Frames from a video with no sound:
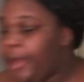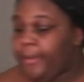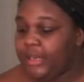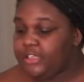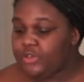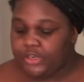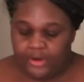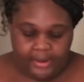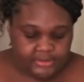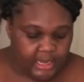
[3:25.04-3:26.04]
I'm only doing a
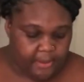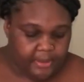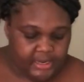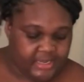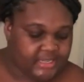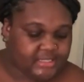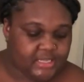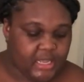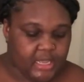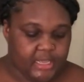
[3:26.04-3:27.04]
crop top because
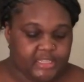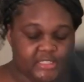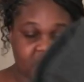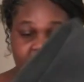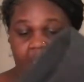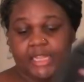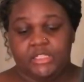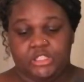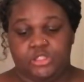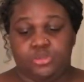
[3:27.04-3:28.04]
it's a
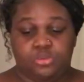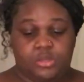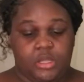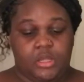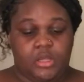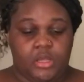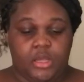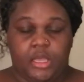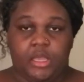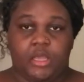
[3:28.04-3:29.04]
jogging suit.
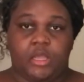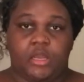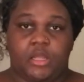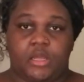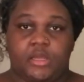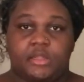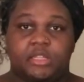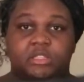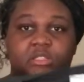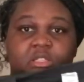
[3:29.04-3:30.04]
And this